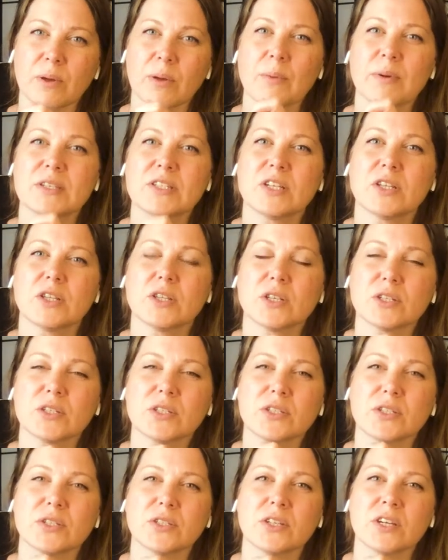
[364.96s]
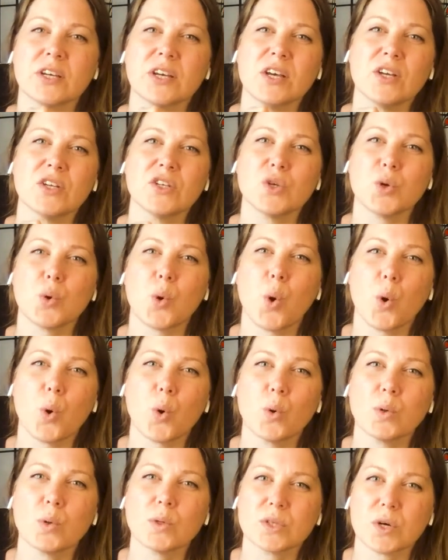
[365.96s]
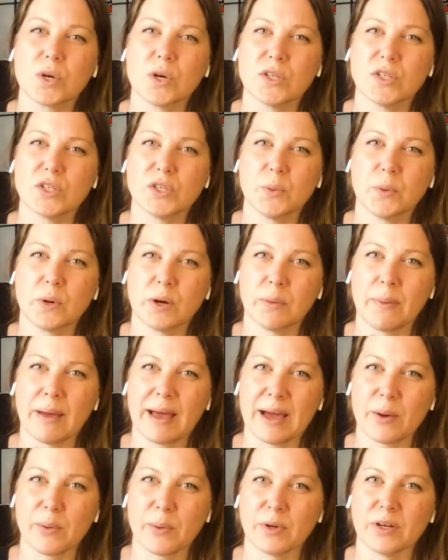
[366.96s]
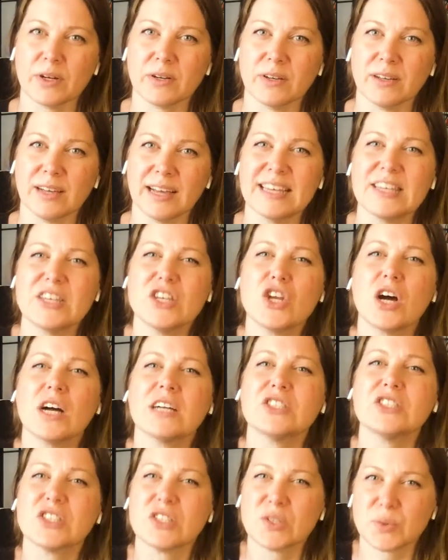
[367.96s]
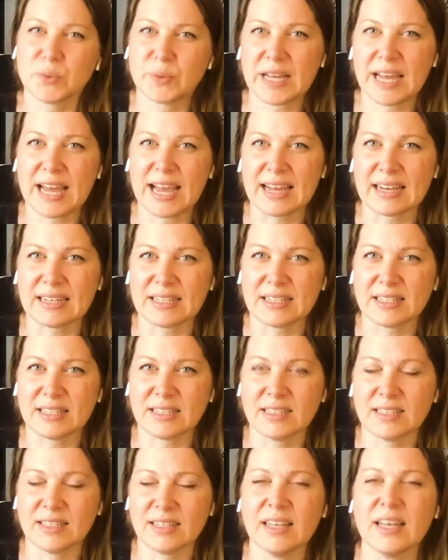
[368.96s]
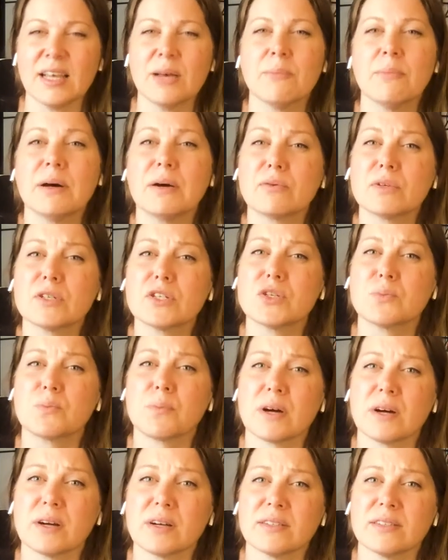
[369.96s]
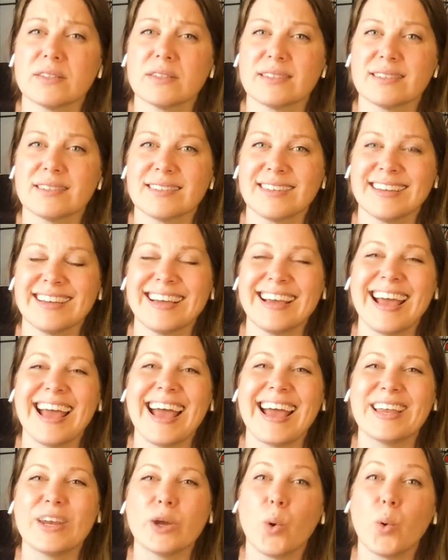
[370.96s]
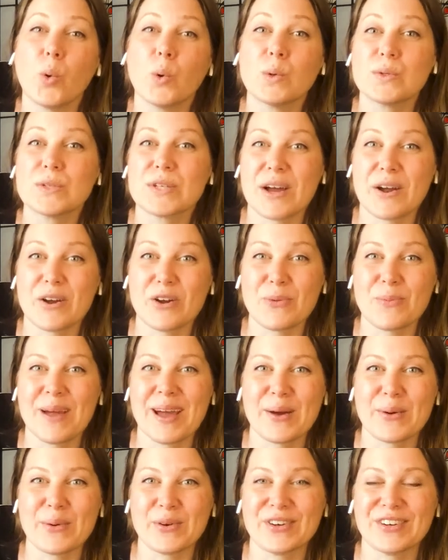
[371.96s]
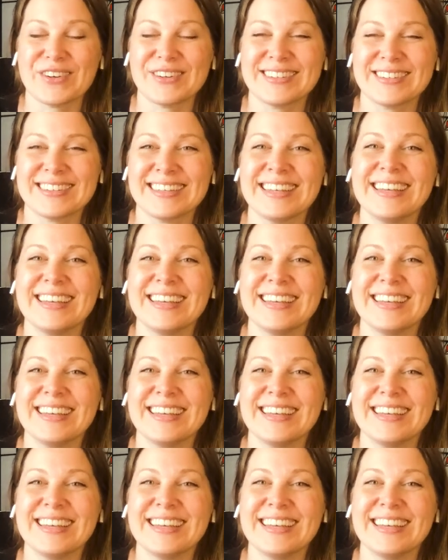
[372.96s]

We want to learn to hold on to our power and not just react, but respond and hold our power.